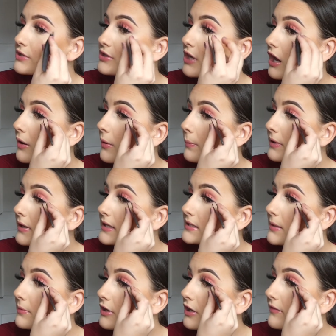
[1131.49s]
So please
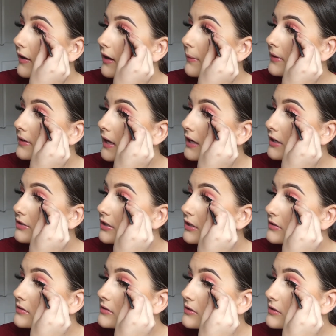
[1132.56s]
let me know your
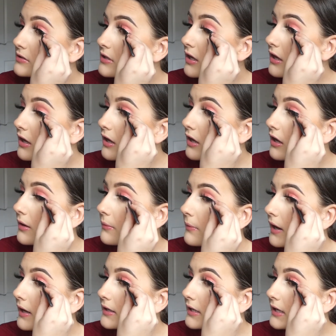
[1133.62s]
recommendations.
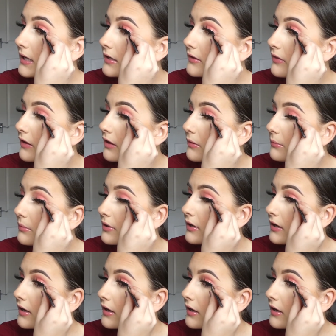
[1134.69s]
I need them.